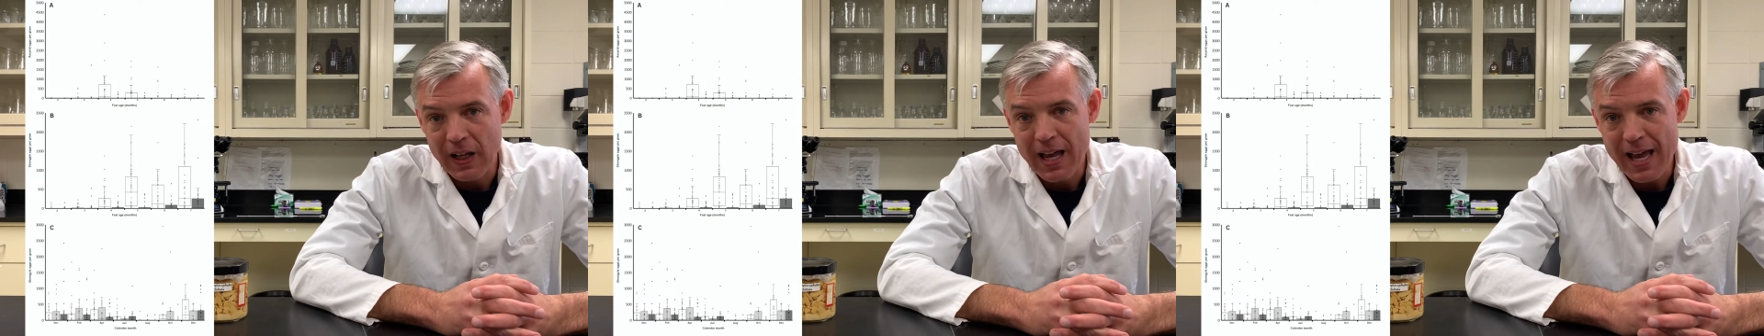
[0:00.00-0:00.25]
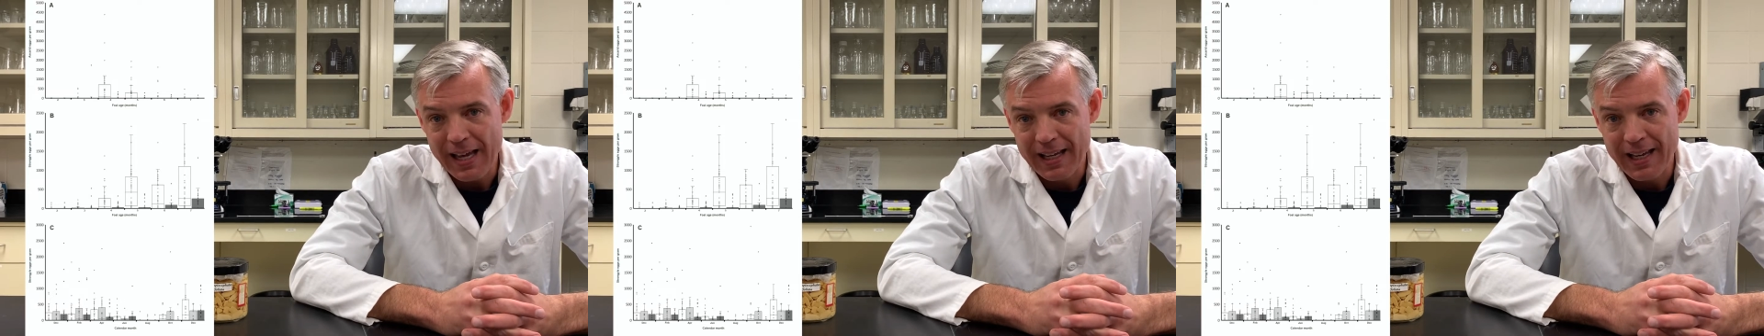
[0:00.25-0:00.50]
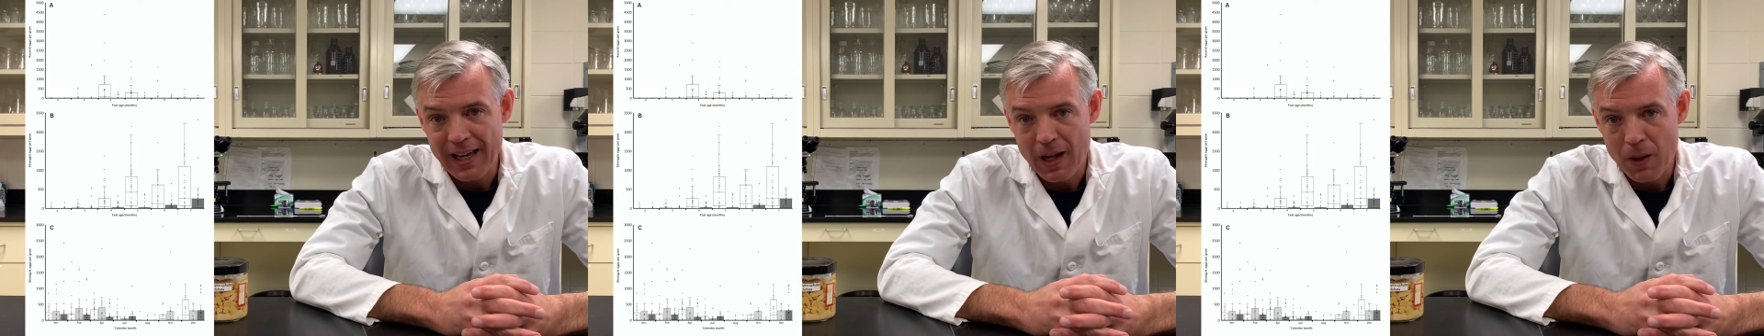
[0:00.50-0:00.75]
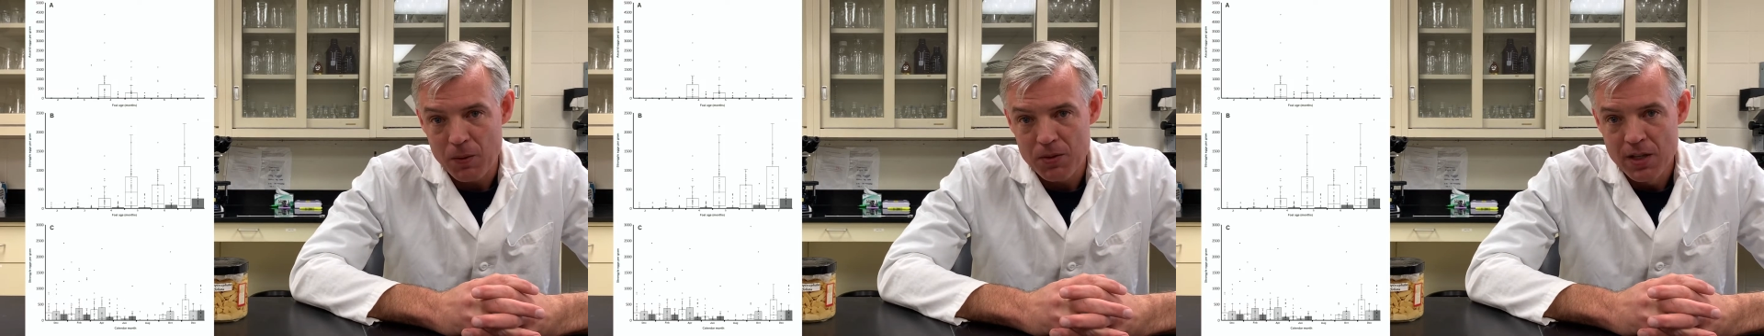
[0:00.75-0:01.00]
egg
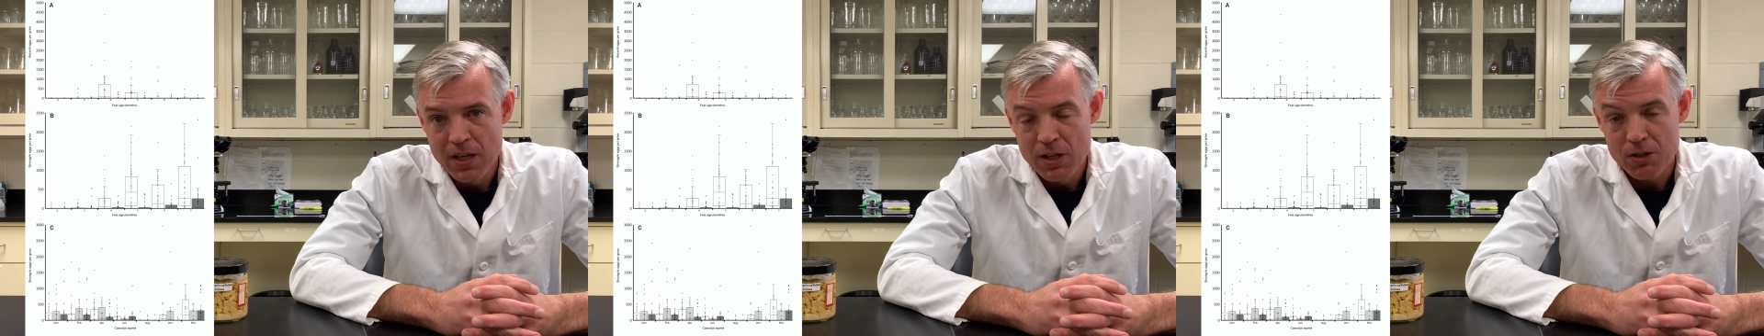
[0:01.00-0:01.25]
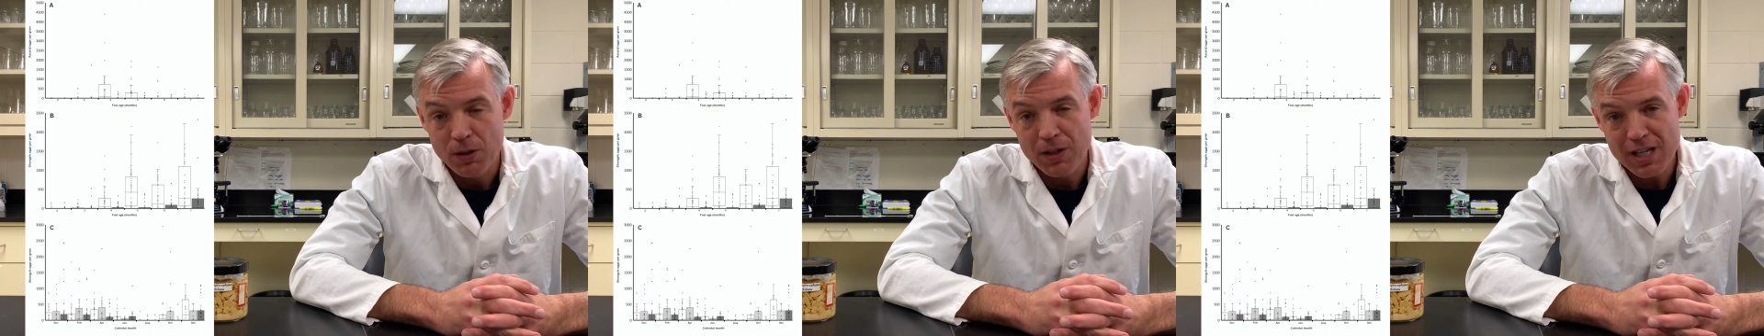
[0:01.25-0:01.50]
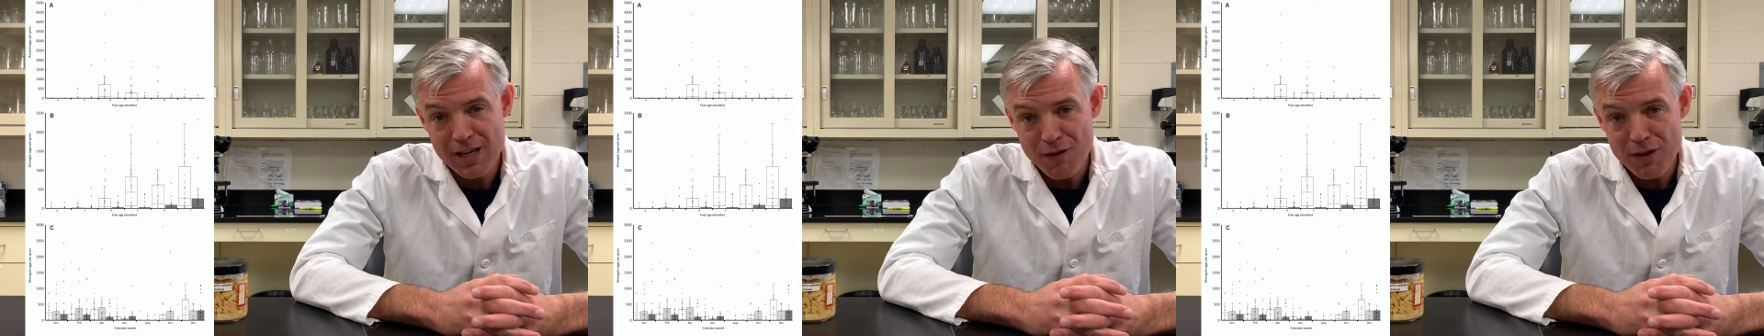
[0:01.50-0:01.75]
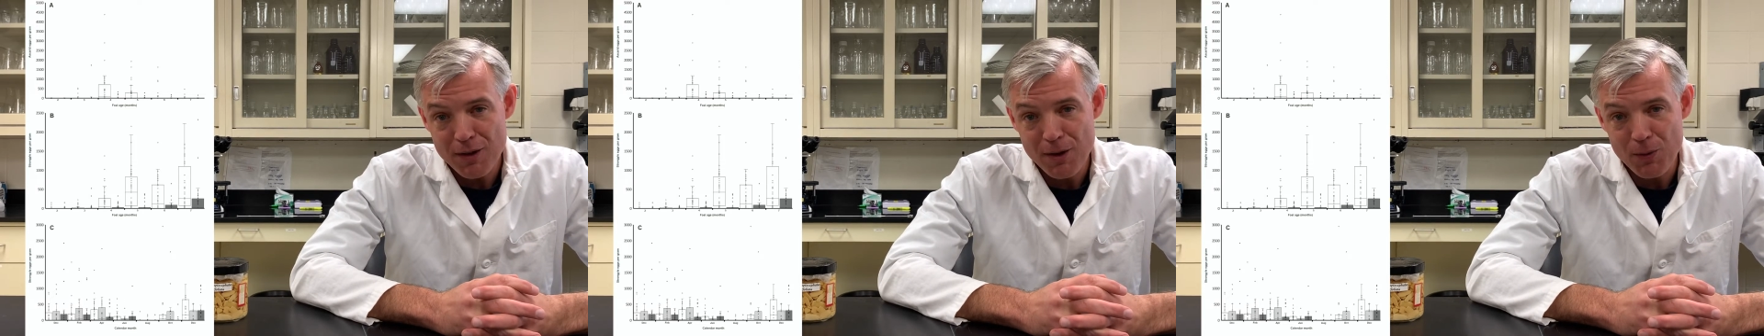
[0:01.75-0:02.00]
counts. So even
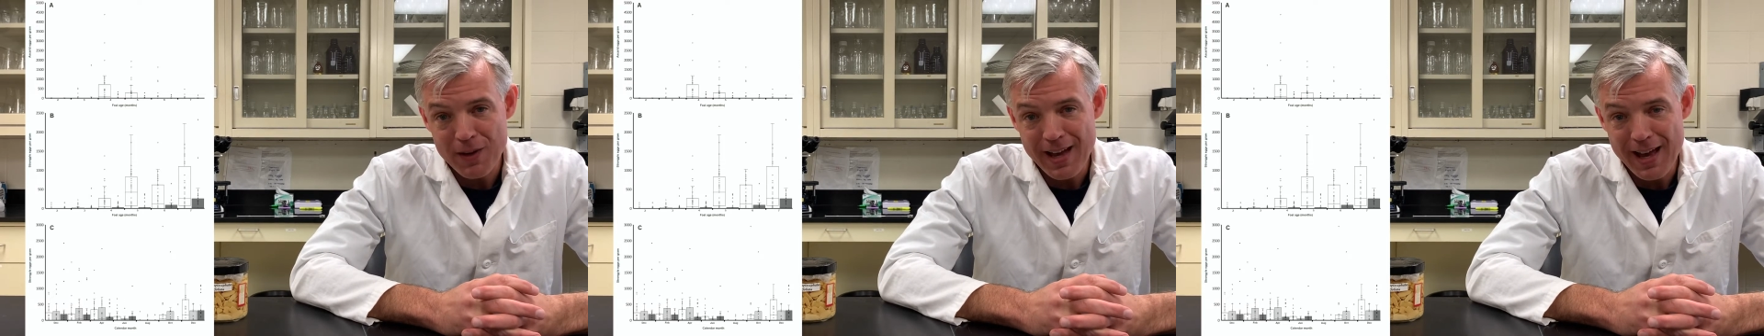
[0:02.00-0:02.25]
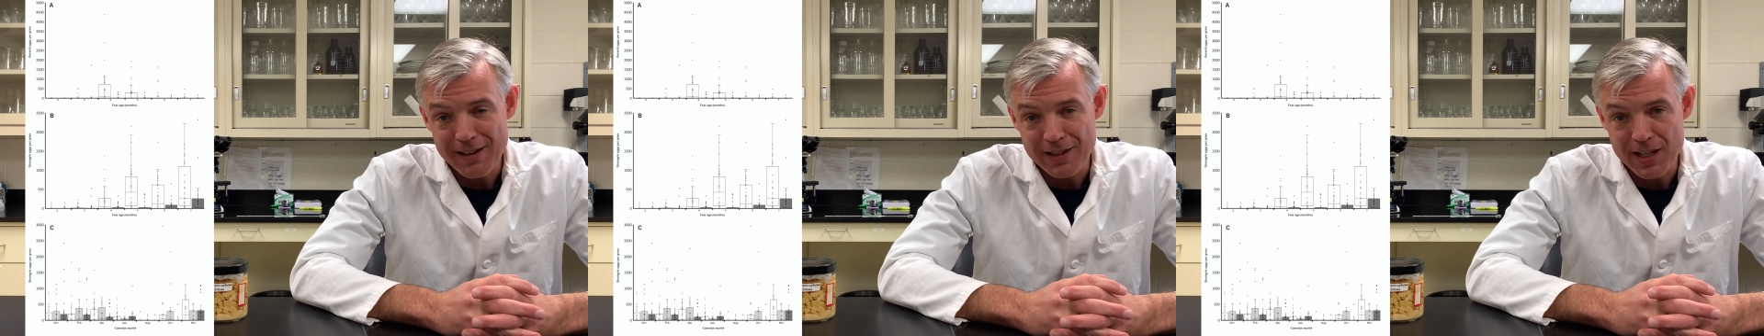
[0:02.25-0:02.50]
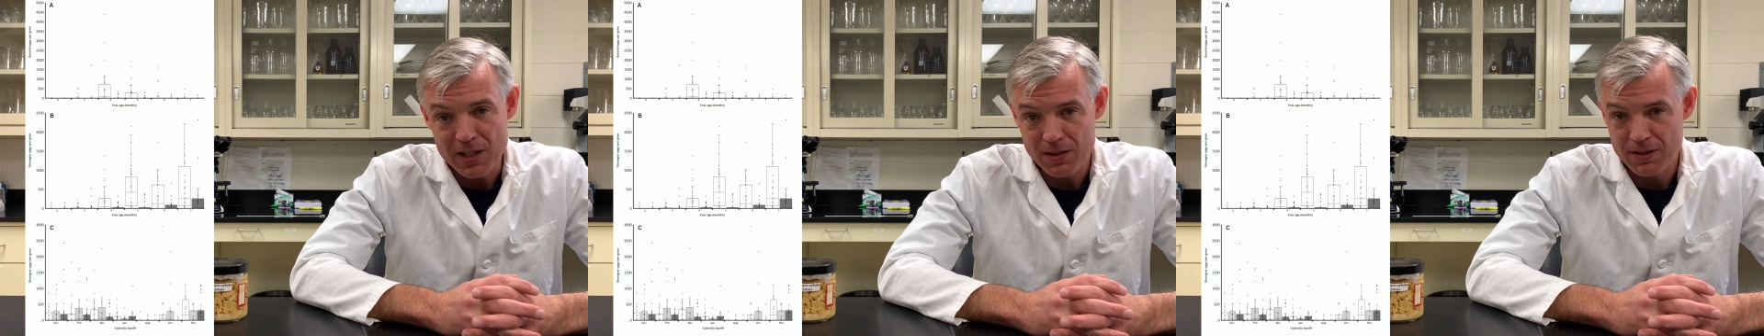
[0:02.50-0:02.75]
though we had these